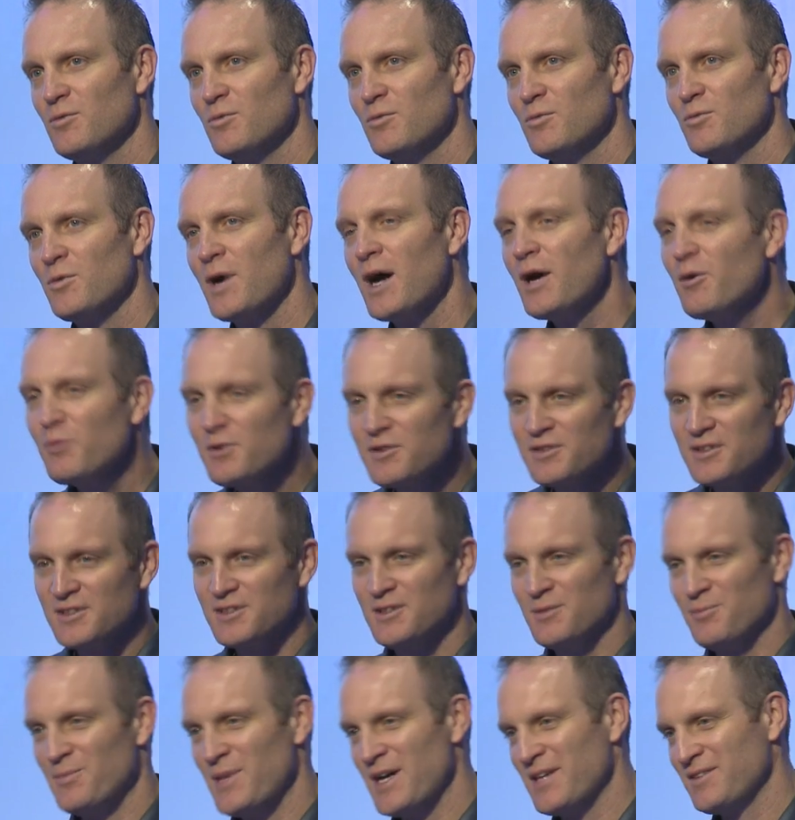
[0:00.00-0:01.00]
Why was it
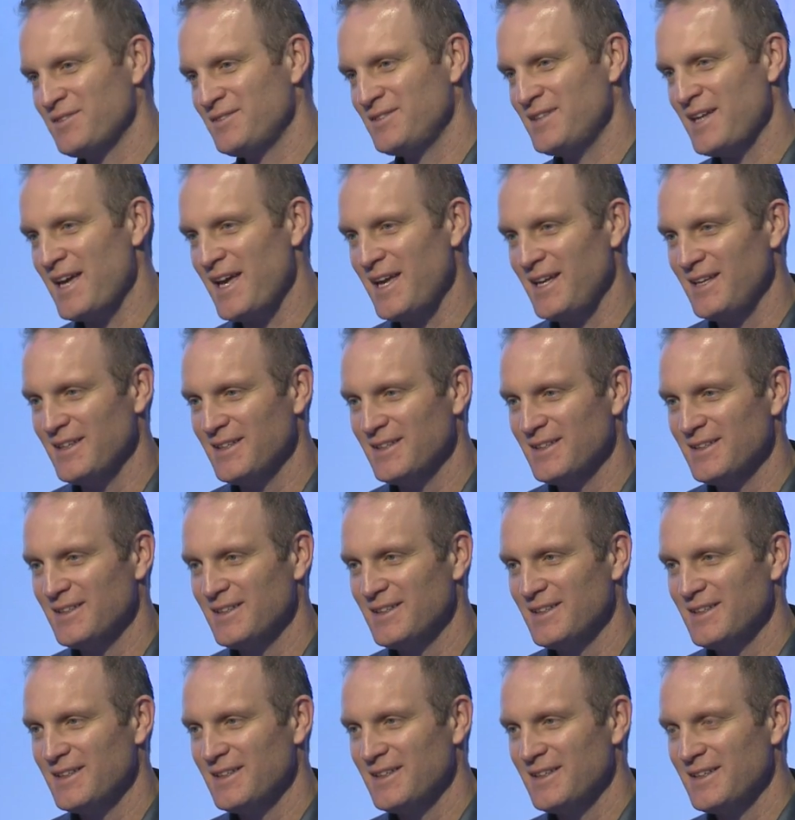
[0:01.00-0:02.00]
the best day?
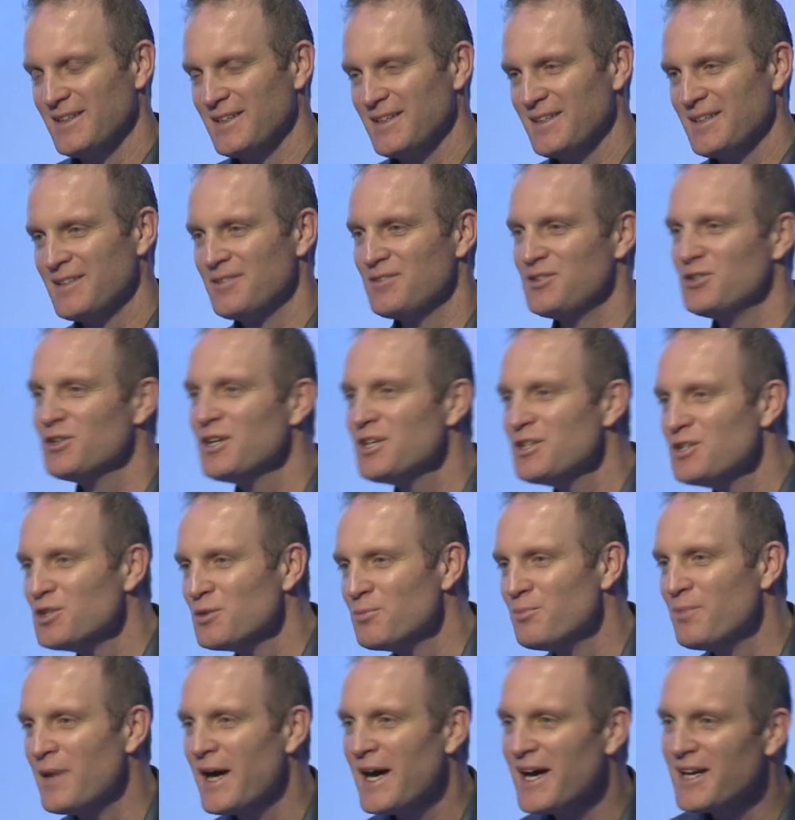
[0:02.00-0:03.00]
Because you're at your
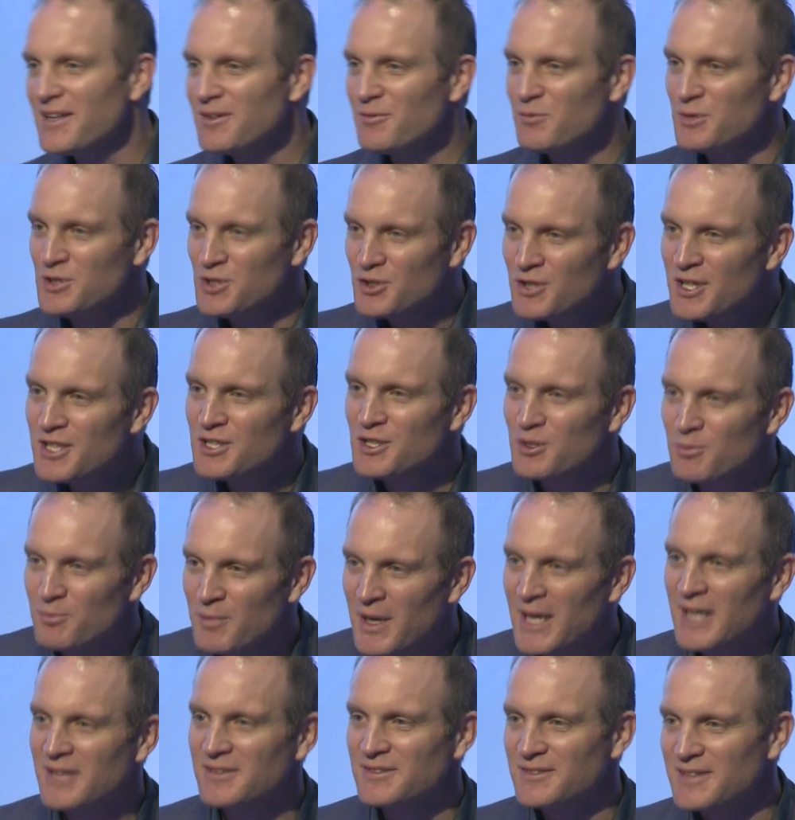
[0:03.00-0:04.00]
best. When you're at your
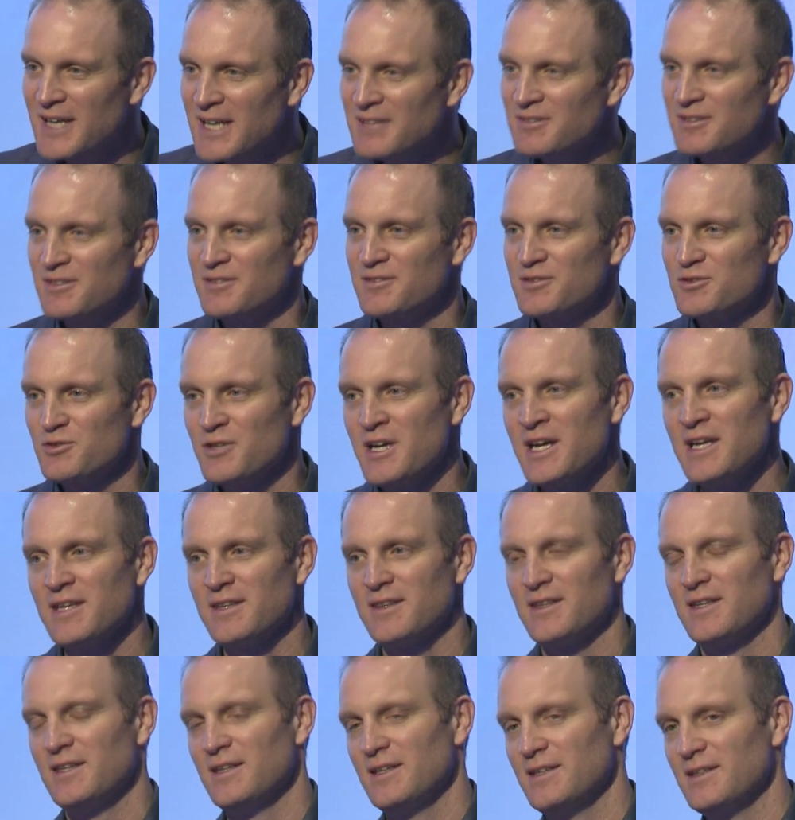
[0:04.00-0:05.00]
best, that's a
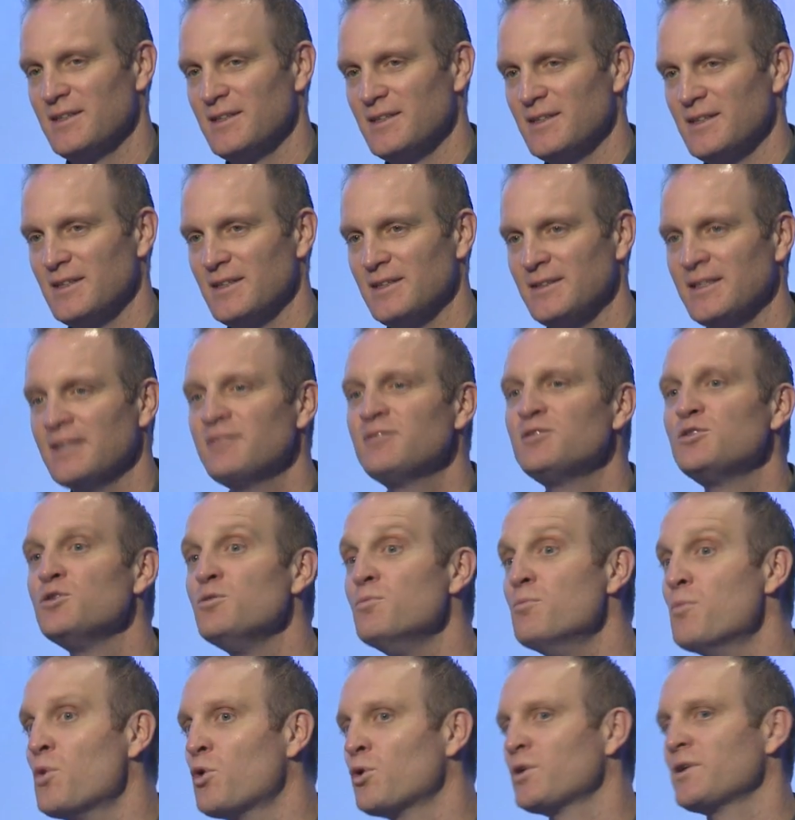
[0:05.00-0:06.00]
strength. Let's do
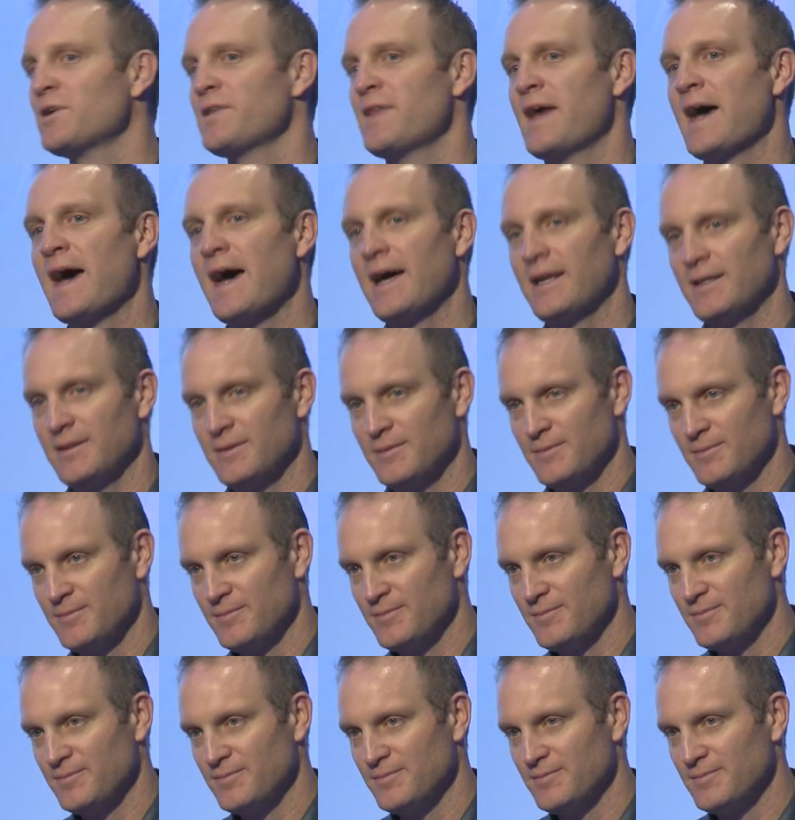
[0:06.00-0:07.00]
more of that,
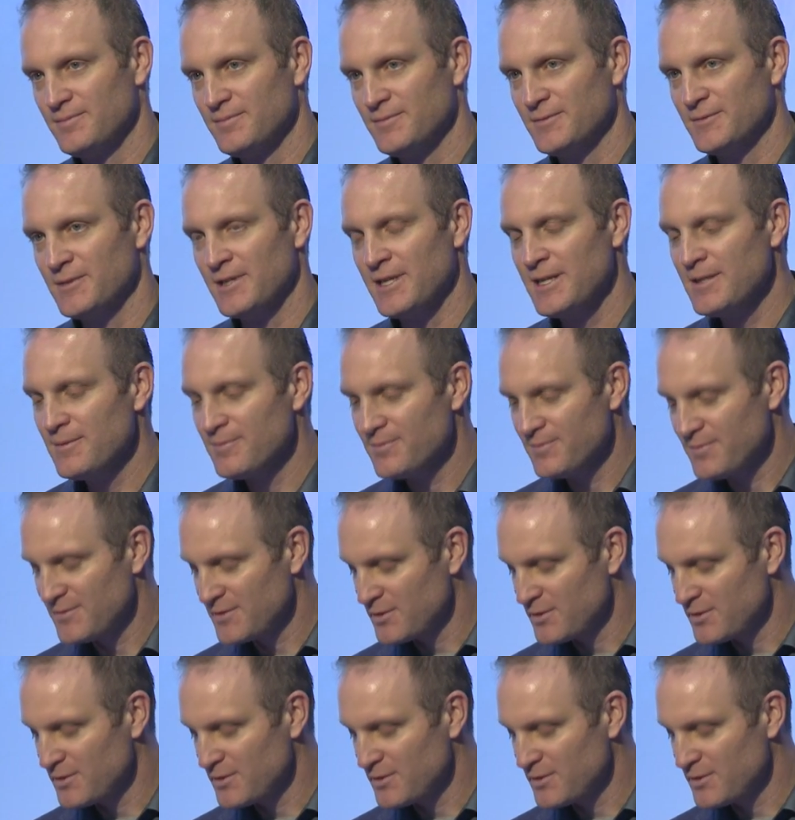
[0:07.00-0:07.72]
right?